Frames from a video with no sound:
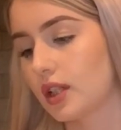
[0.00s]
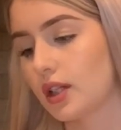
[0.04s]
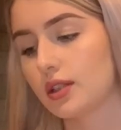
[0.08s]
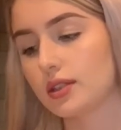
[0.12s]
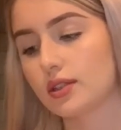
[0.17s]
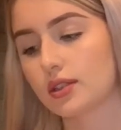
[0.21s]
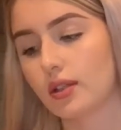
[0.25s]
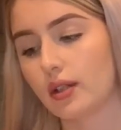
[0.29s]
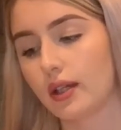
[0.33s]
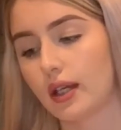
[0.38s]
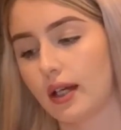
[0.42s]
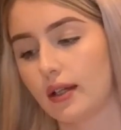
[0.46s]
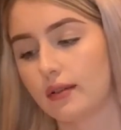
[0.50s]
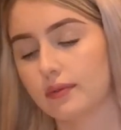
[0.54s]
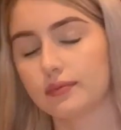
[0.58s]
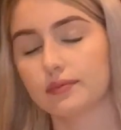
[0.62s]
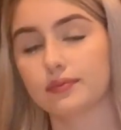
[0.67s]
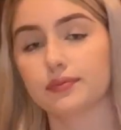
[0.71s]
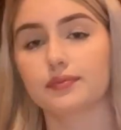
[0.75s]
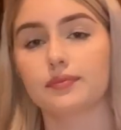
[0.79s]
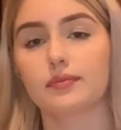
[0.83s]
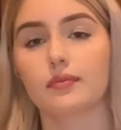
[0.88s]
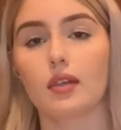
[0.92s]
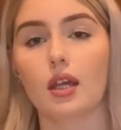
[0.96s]
So yeah,
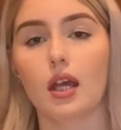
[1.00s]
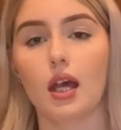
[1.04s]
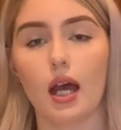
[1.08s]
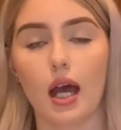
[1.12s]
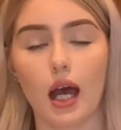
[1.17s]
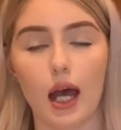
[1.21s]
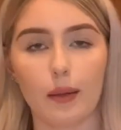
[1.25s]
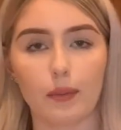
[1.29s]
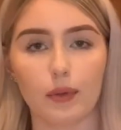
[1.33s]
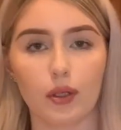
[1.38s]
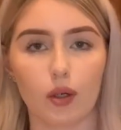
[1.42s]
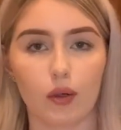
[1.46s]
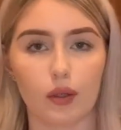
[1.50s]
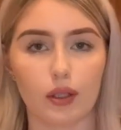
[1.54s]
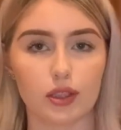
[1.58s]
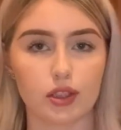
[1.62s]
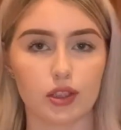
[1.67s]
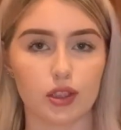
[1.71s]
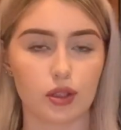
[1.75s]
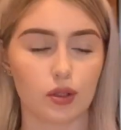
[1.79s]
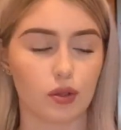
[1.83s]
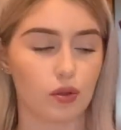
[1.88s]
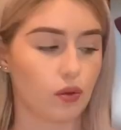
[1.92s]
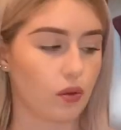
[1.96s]
I'm going
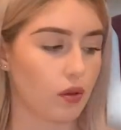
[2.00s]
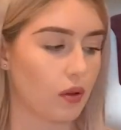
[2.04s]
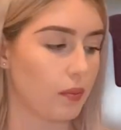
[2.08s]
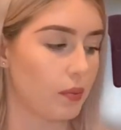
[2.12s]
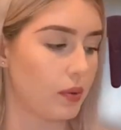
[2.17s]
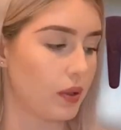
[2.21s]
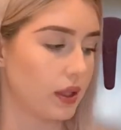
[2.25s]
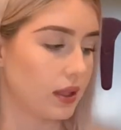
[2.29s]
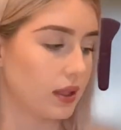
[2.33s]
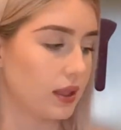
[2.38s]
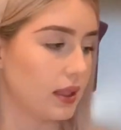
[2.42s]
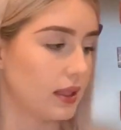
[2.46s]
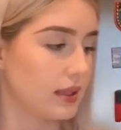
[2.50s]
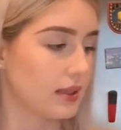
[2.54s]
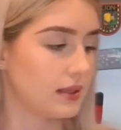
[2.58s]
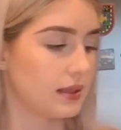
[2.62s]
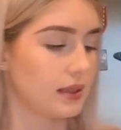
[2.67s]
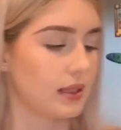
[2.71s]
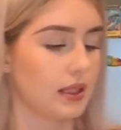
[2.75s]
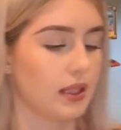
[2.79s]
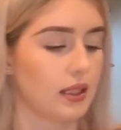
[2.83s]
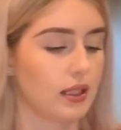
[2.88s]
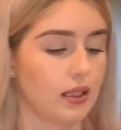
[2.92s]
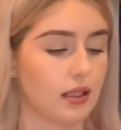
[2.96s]
to put this
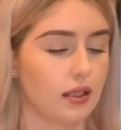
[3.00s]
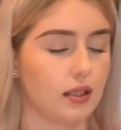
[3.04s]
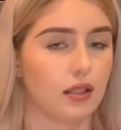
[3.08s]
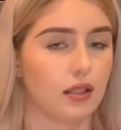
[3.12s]
in